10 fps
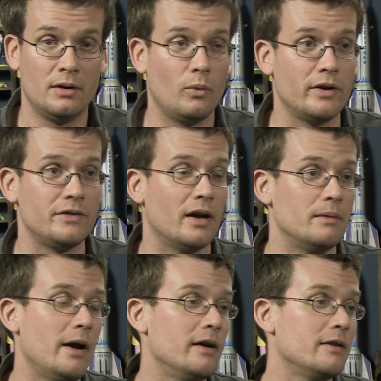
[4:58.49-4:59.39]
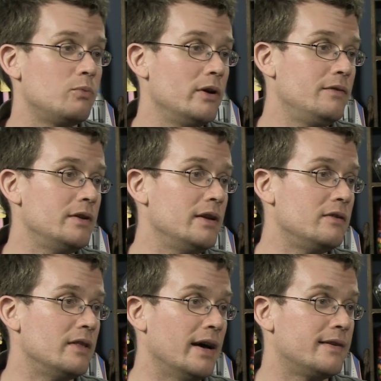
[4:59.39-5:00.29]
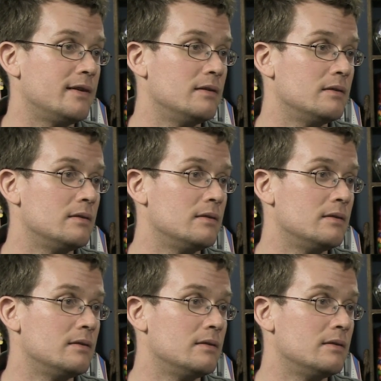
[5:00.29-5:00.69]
What is that? Meredith, what even is that?